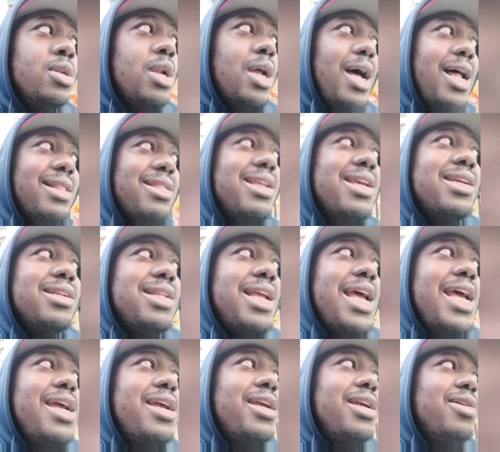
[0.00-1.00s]
I think
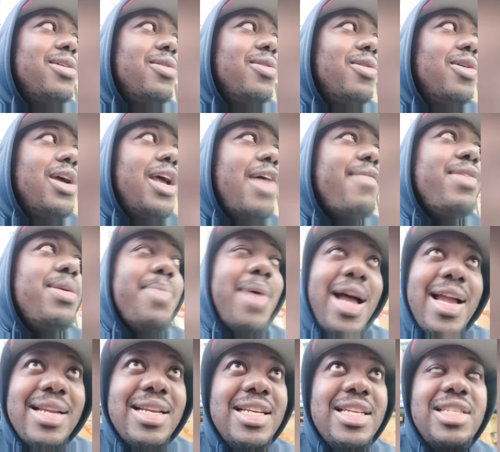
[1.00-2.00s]
that
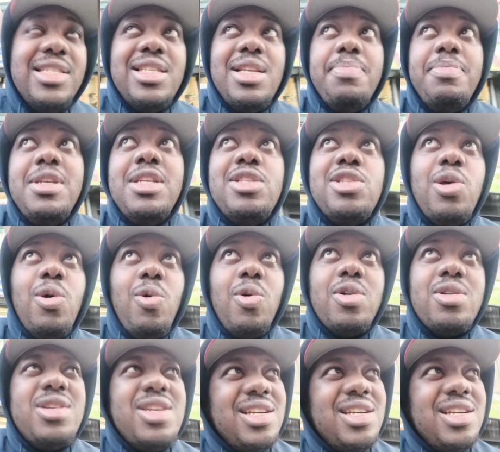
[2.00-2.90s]
everybody needs to be told